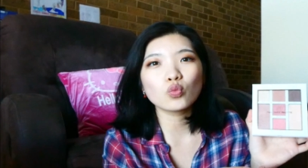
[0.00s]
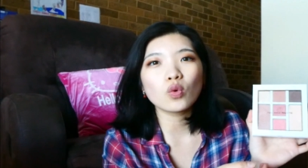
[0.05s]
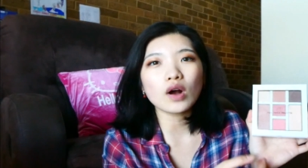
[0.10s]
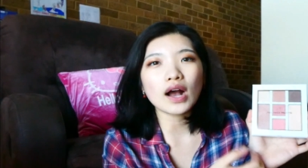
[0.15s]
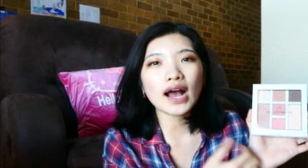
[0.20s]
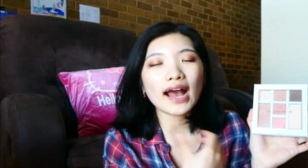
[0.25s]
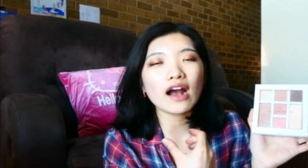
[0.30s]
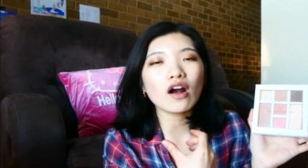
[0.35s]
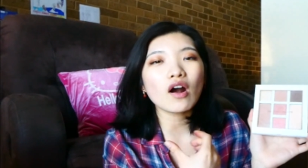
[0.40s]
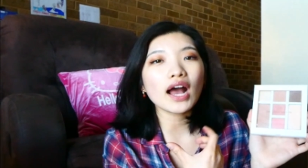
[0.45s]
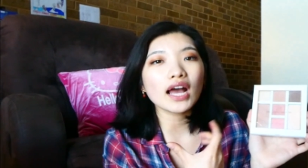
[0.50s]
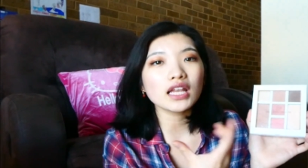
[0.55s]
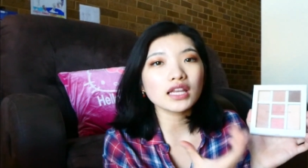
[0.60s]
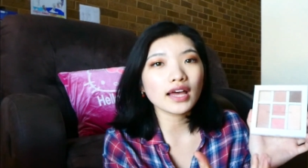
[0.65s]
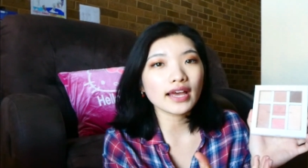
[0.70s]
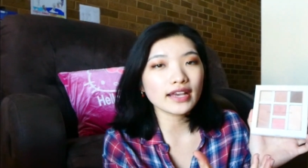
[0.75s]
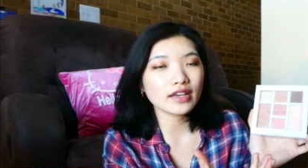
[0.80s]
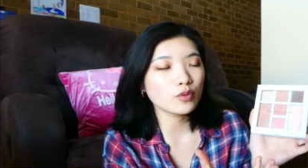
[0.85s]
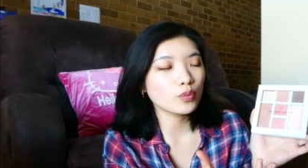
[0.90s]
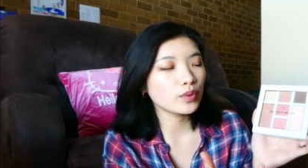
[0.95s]
how I
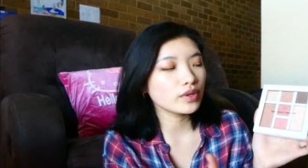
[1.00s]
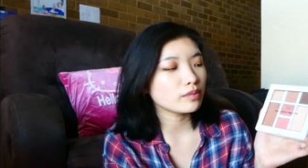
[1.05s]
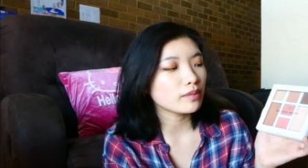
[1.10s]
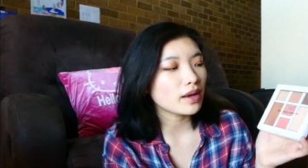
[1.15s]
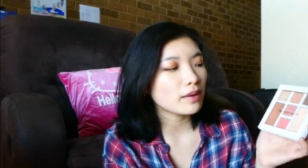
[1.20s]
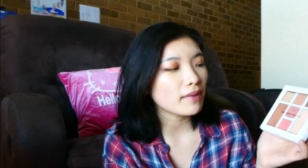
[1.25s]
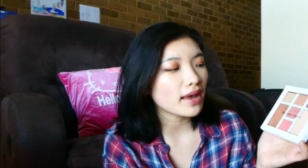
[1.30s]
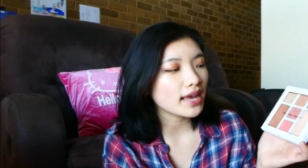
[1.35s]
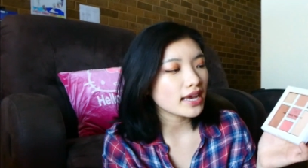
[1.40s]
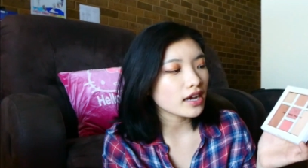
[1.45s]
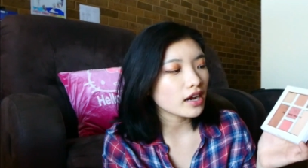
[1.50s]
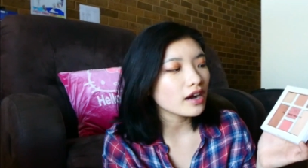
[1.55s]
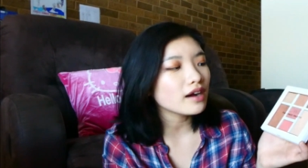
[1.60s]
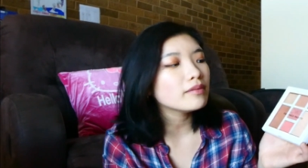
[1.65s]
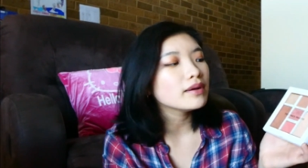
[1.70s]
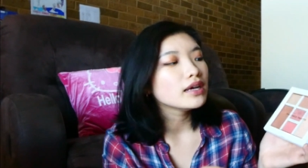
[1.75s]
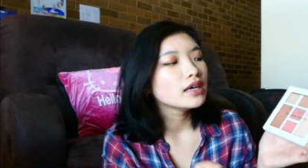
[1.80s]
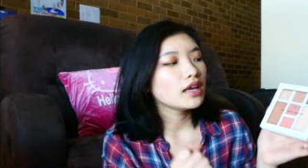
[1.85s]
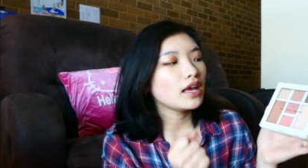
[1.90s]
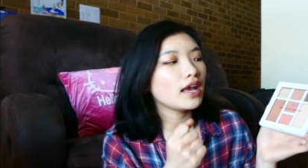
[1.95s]
like with my
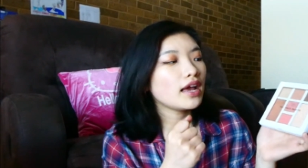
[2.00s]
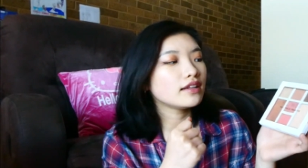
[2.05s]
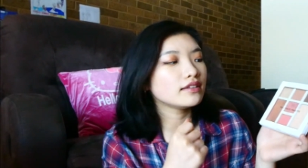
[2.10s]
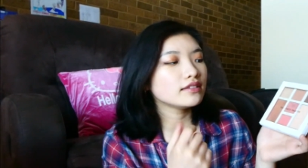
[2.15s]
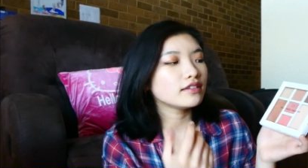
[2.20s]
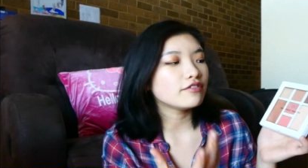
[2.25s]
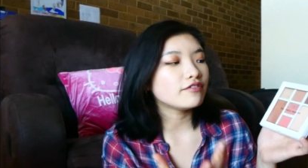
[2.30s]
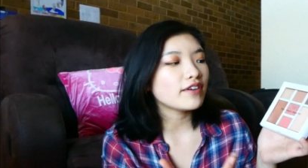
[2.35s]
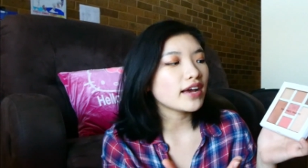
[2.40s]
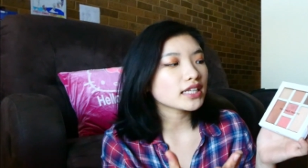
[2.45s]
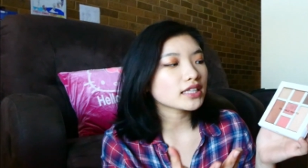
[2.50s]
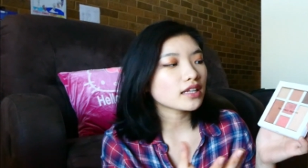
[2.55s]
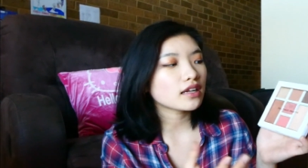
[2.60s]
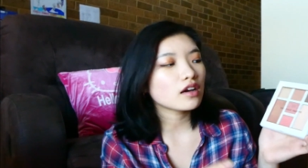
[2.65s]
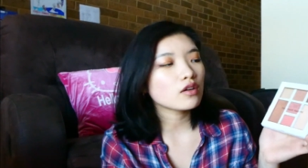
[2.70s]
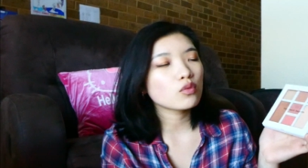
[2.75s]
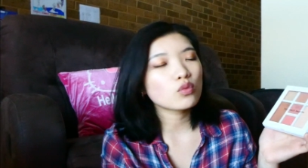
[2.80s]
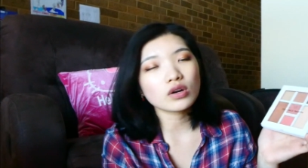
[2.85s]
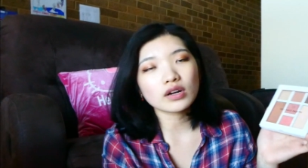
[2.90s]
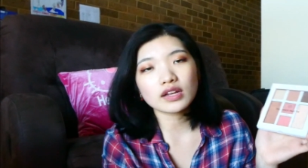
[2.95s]
makeup, and the fact that
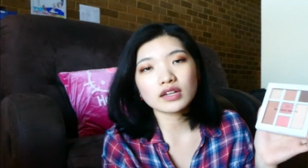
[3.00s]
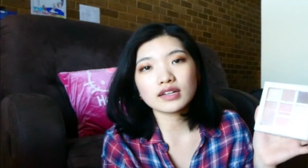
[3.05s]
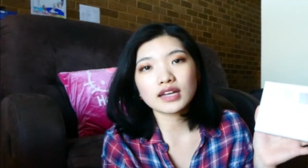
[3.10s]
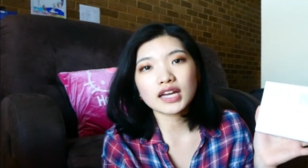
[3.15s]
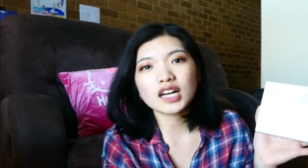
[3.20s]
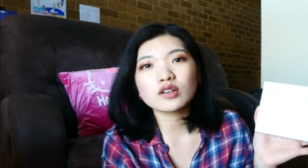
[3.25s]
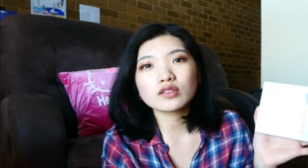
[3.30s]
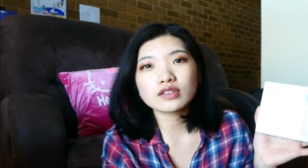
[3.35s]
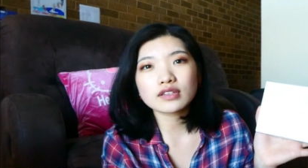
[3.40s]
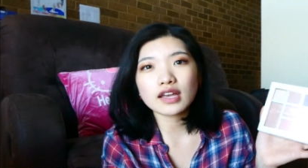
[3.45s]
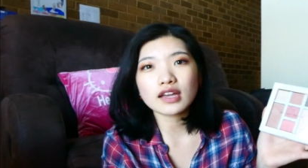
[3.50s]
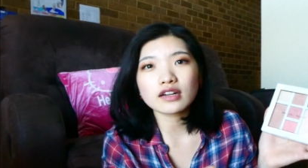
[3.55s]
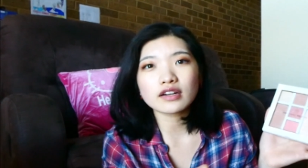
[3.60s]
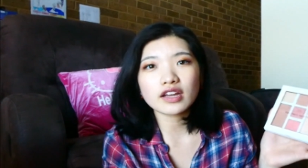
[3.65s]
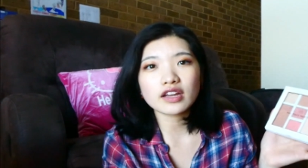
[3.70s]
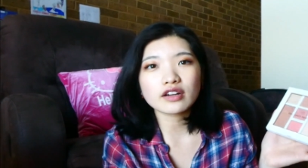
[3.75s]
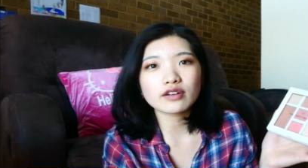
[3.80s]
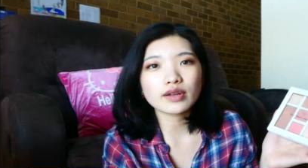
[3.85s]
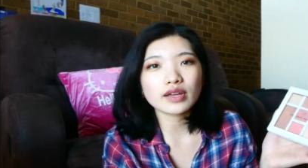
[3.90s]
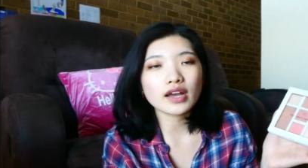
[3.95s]
I work in a healthcare
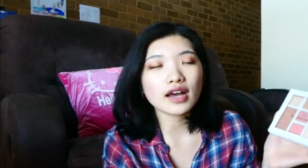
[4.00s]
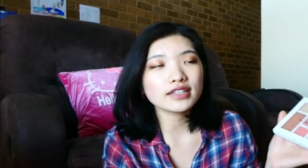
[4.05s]
area,